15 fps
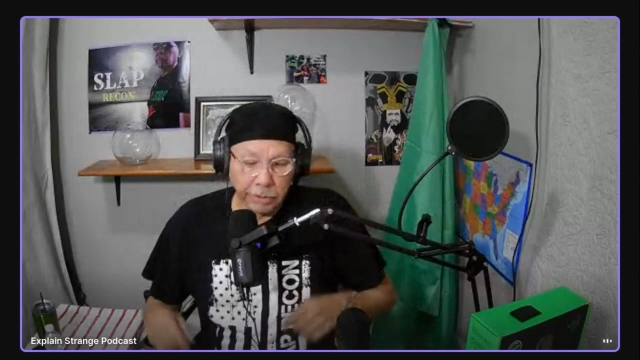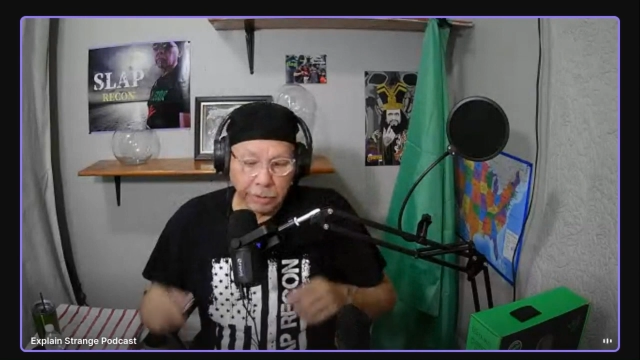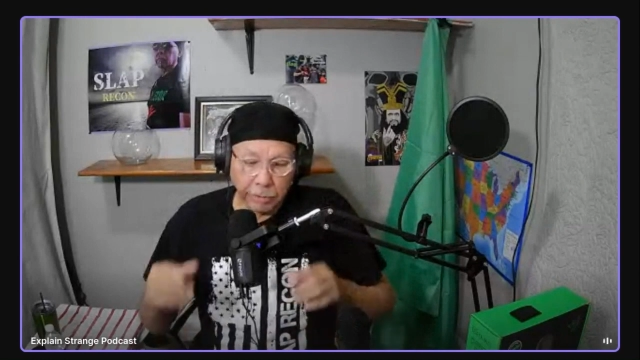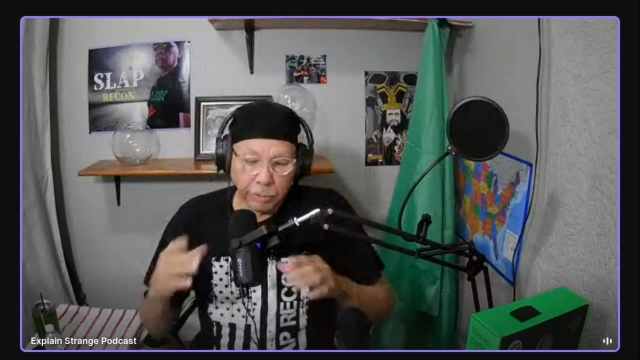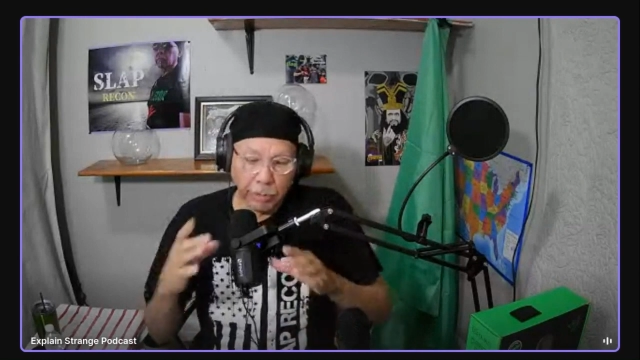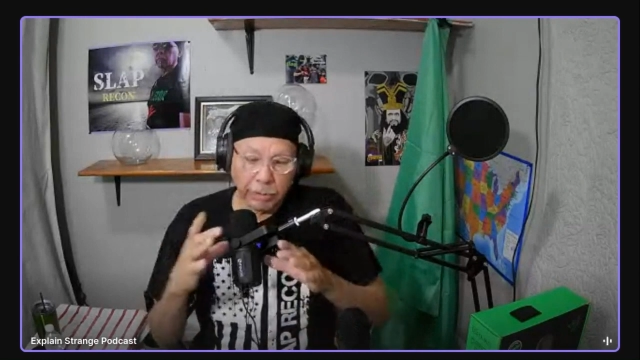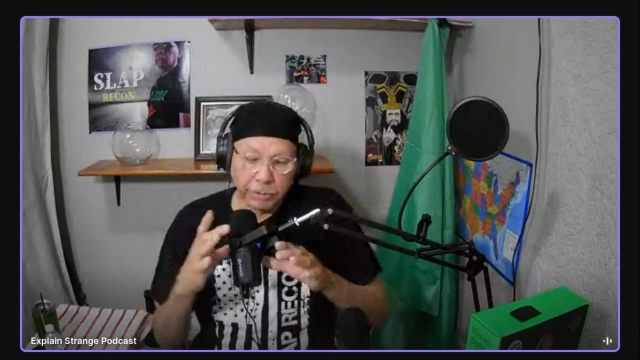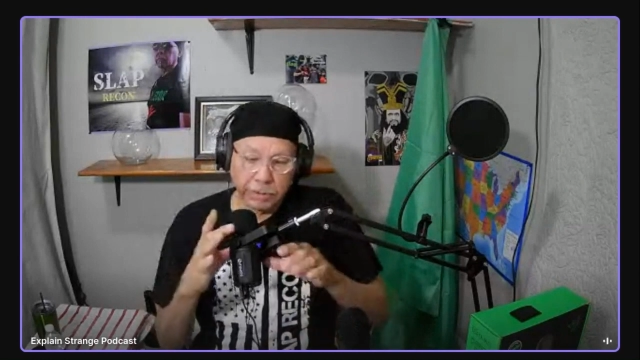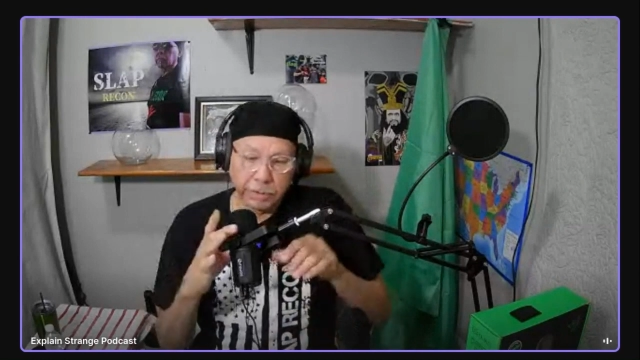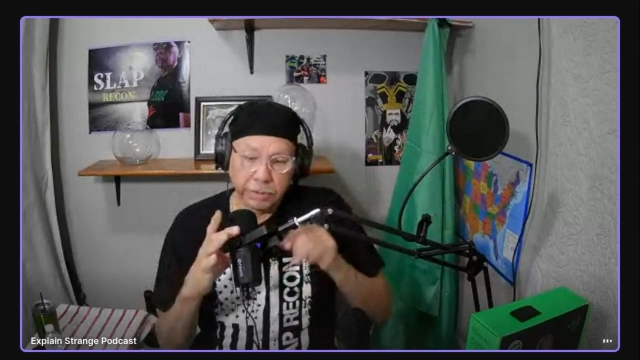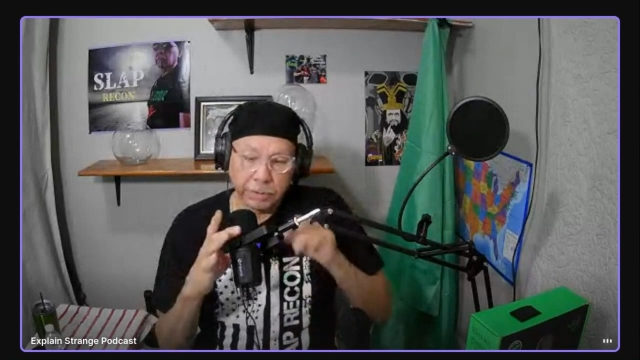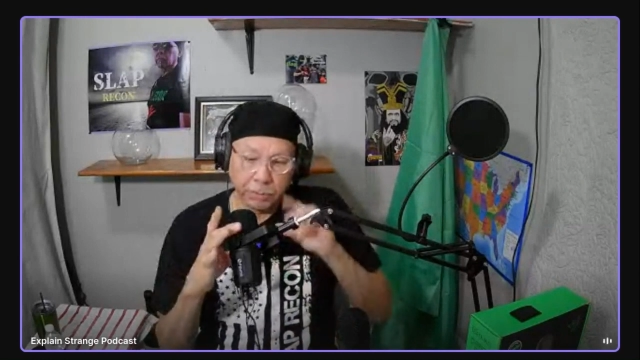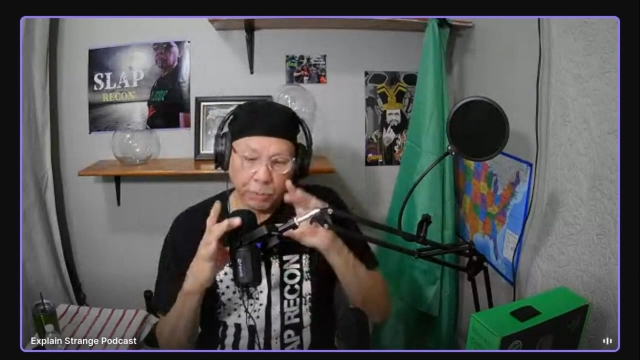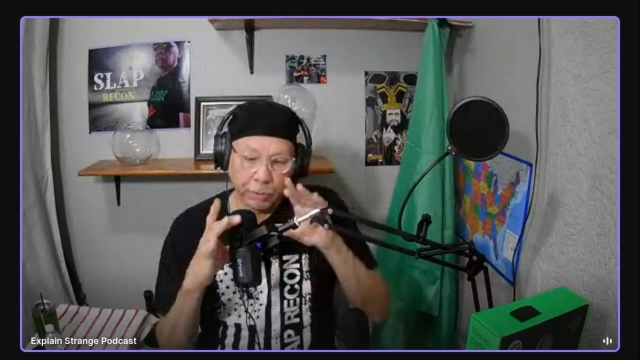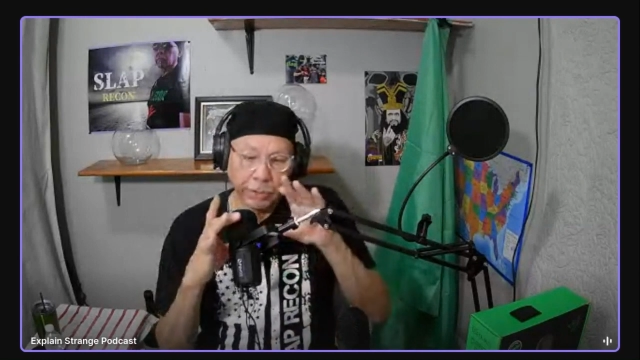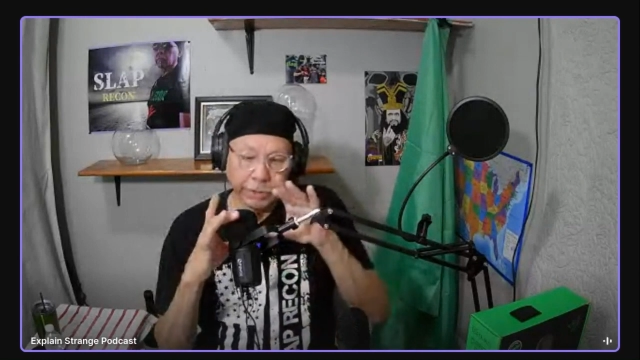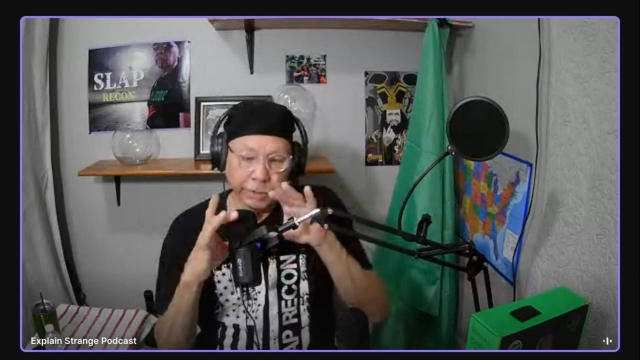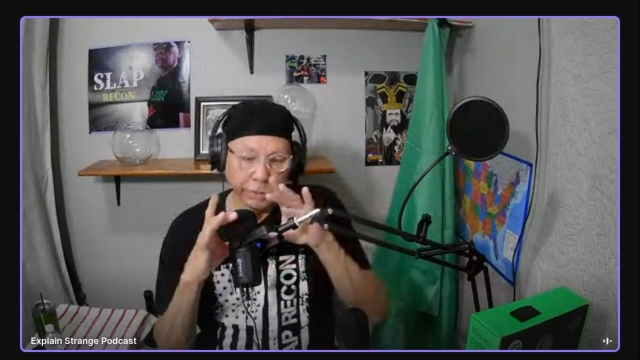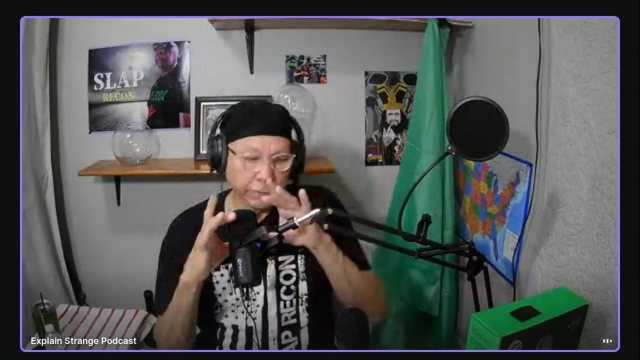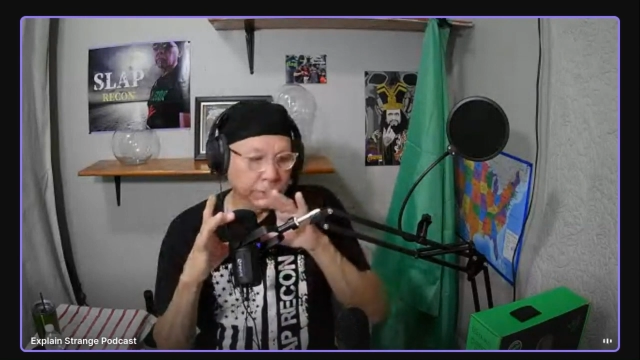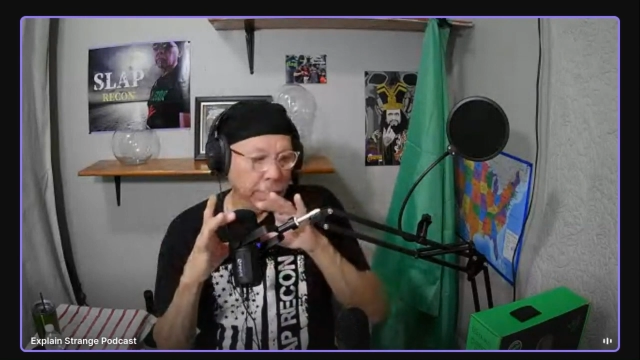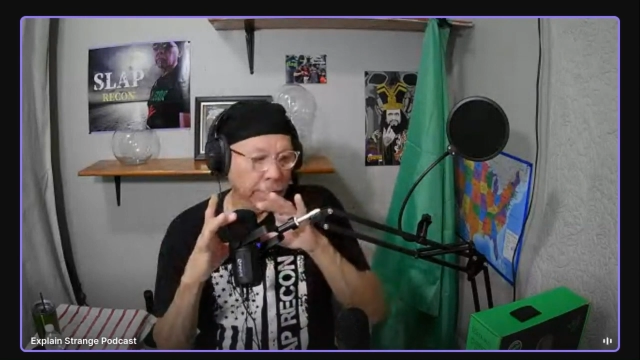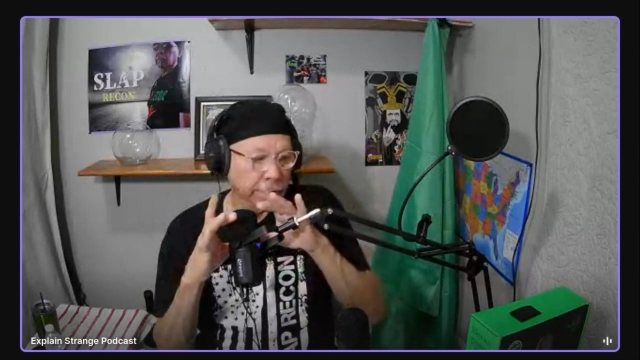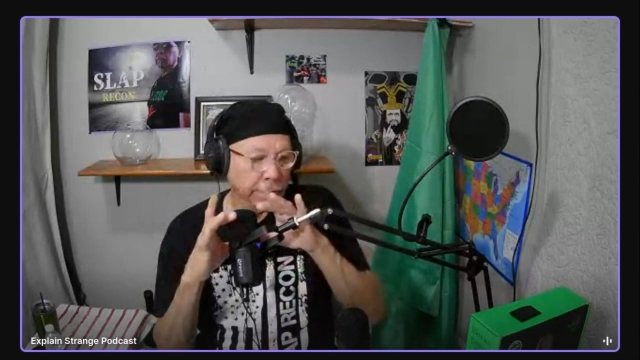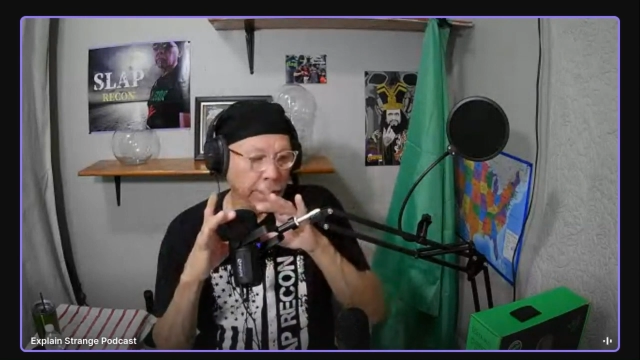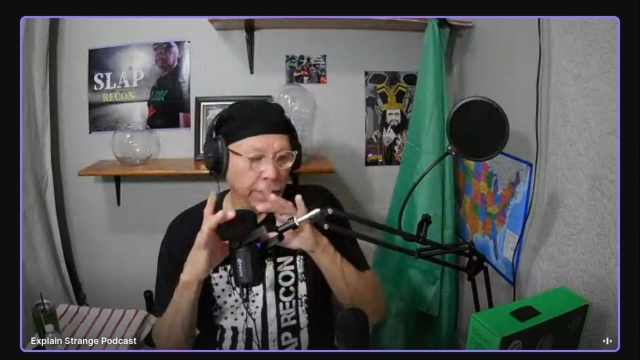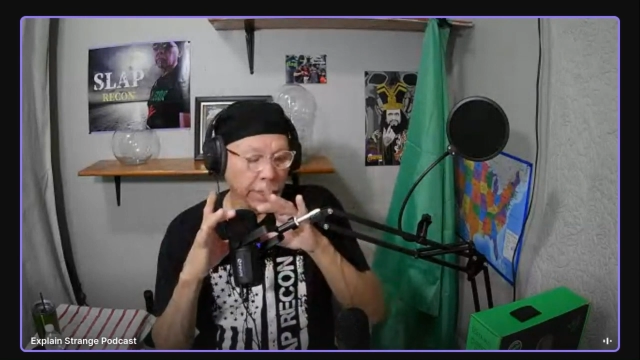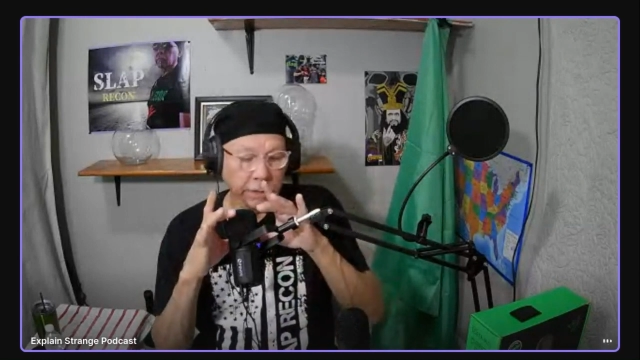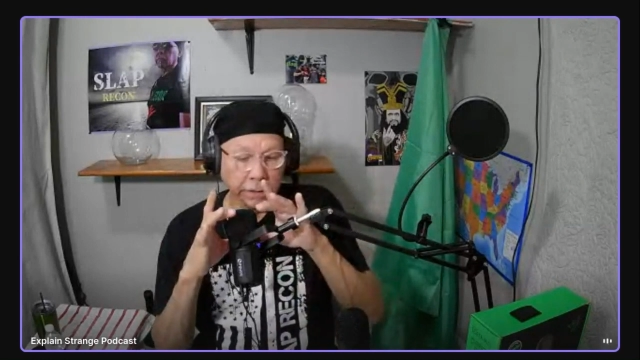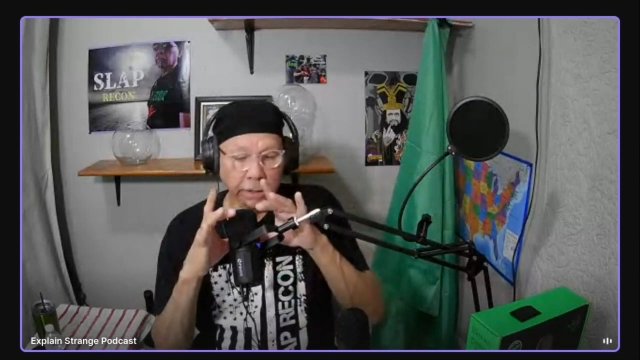are on these spring deals like that,